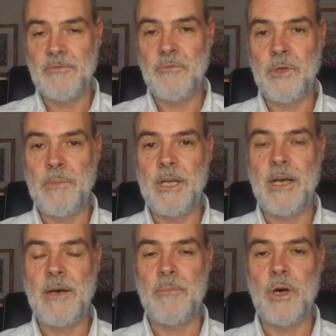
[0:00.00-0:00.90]
we
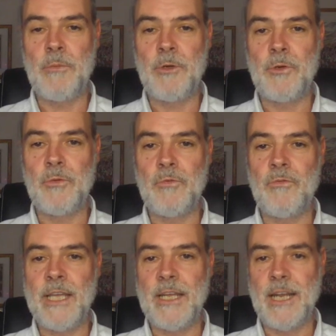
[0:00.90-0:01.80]
become what I would call
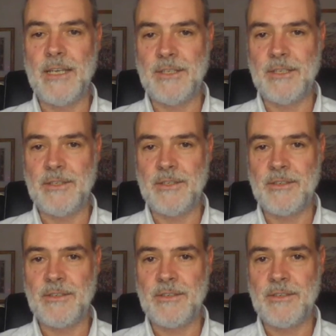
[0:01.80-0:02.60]
regulators.